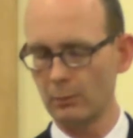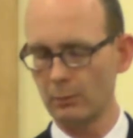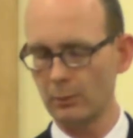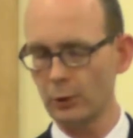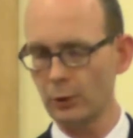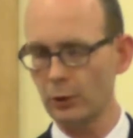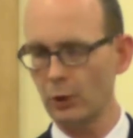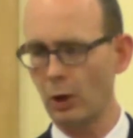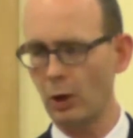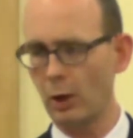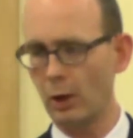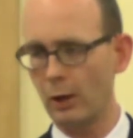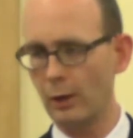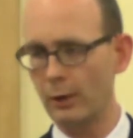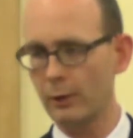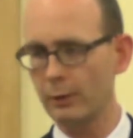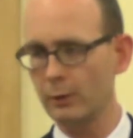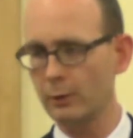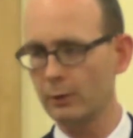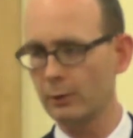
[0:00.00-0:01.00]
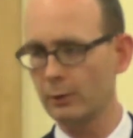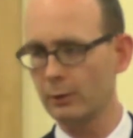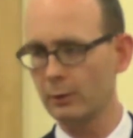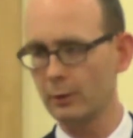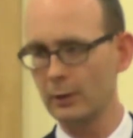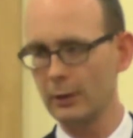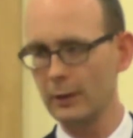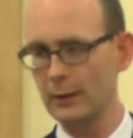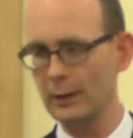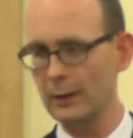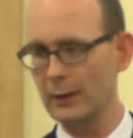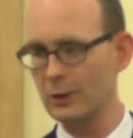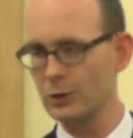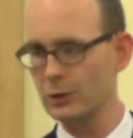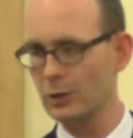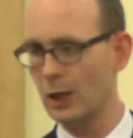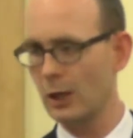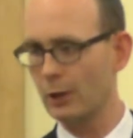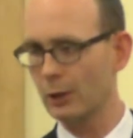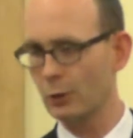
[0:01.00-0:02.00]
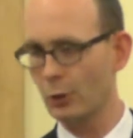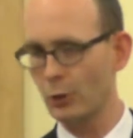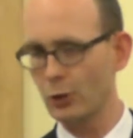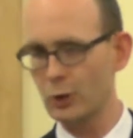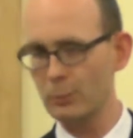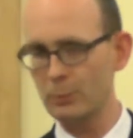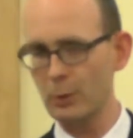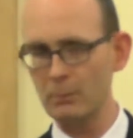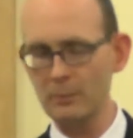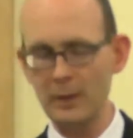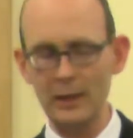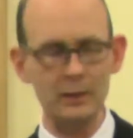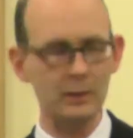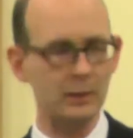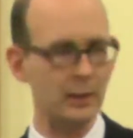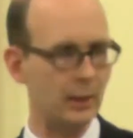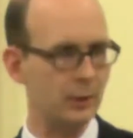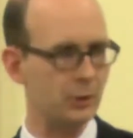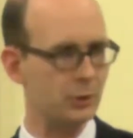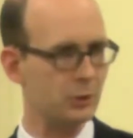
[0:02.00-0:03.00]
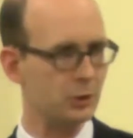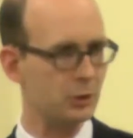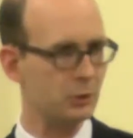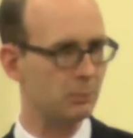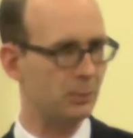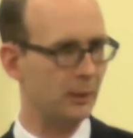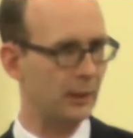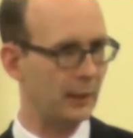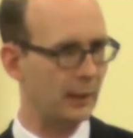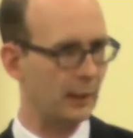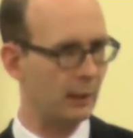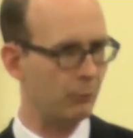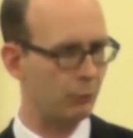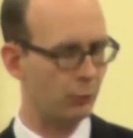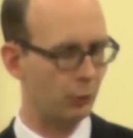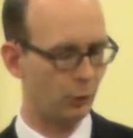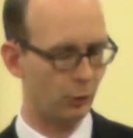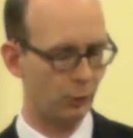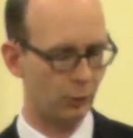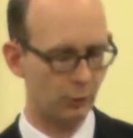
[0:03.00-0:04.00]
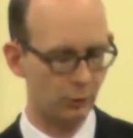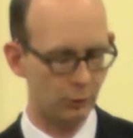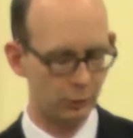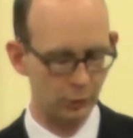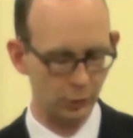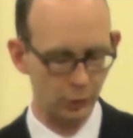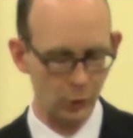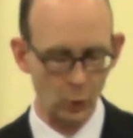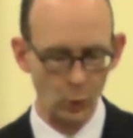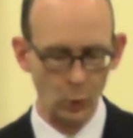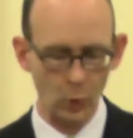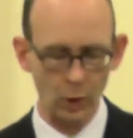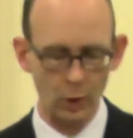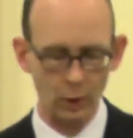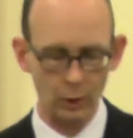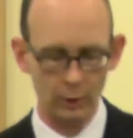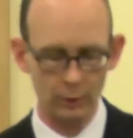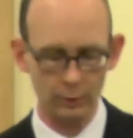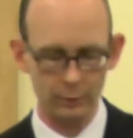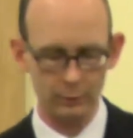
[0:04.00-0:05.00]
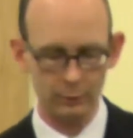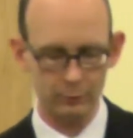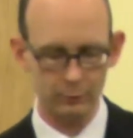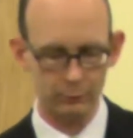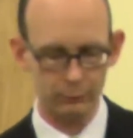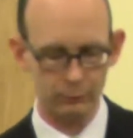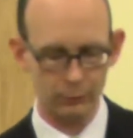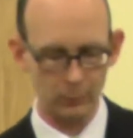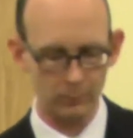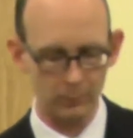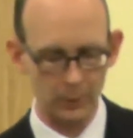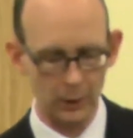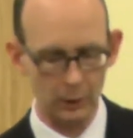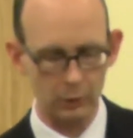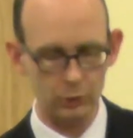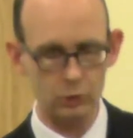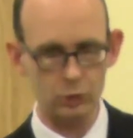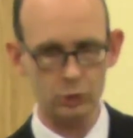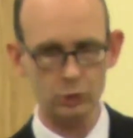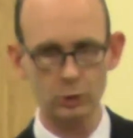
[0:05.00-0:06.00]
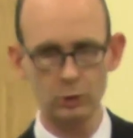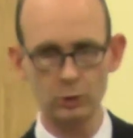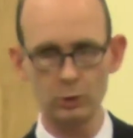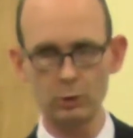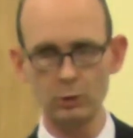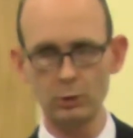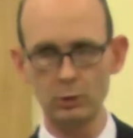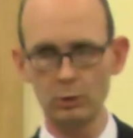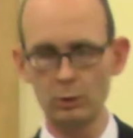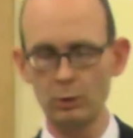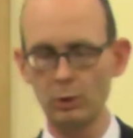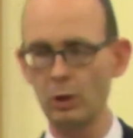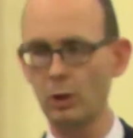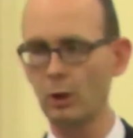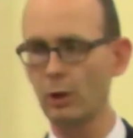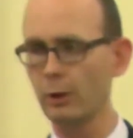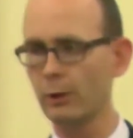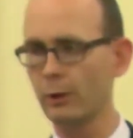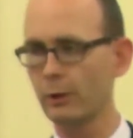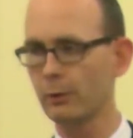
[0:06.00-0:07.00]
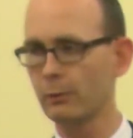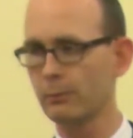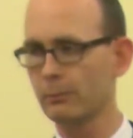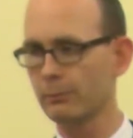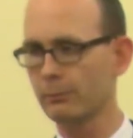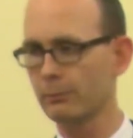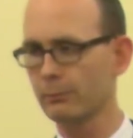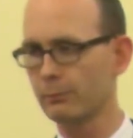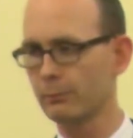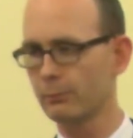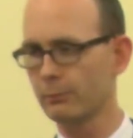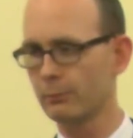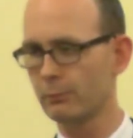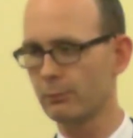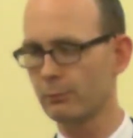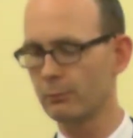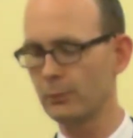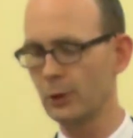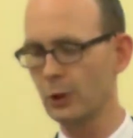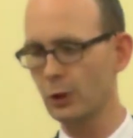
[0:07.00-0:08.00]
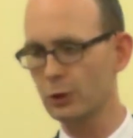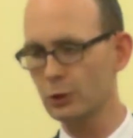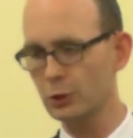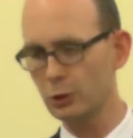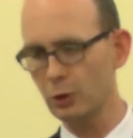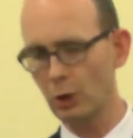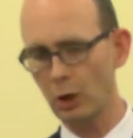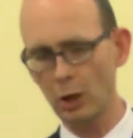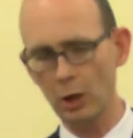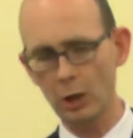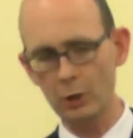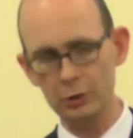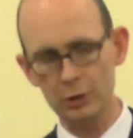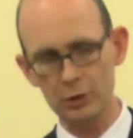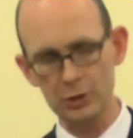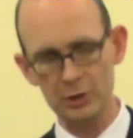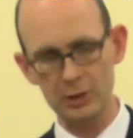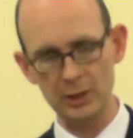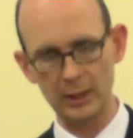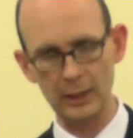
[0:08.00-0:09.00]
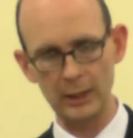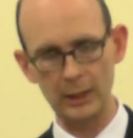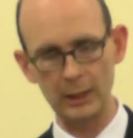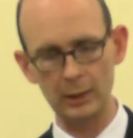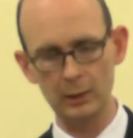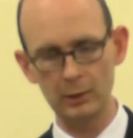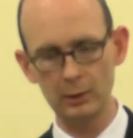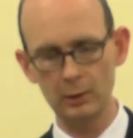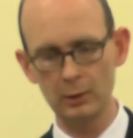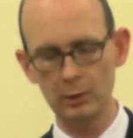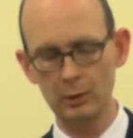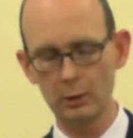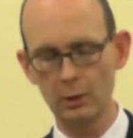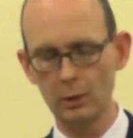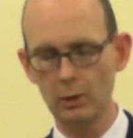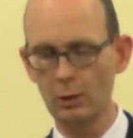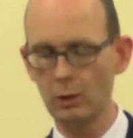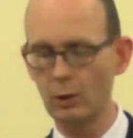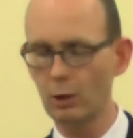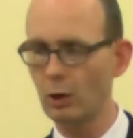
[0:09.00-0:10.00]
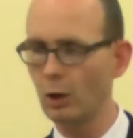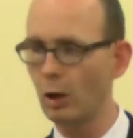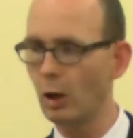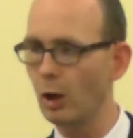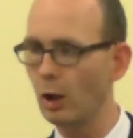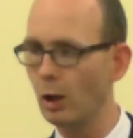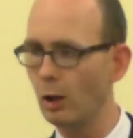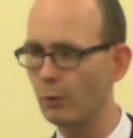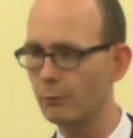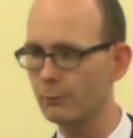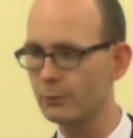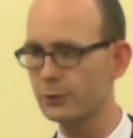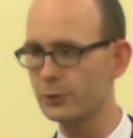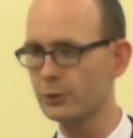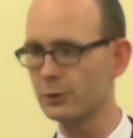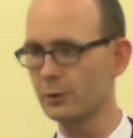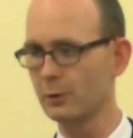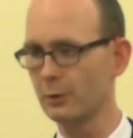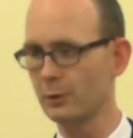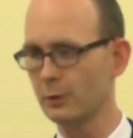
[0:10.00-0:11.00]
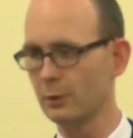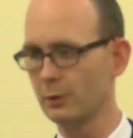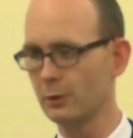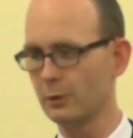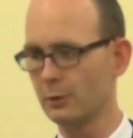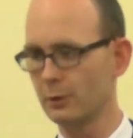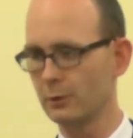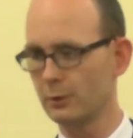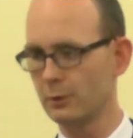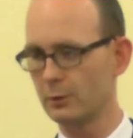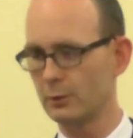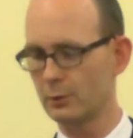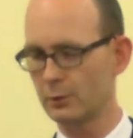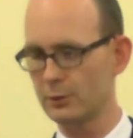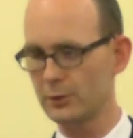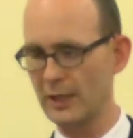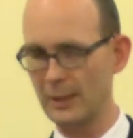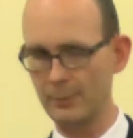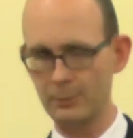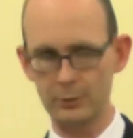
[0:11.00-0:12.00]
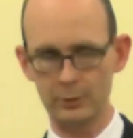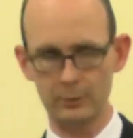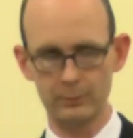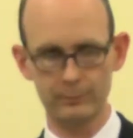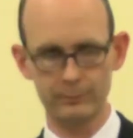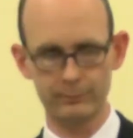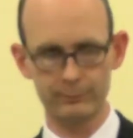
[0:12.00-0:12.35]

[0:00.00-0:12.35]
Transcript: But God is not going to permit this behavior to go on for much longer. Because God, you see, loves Samson.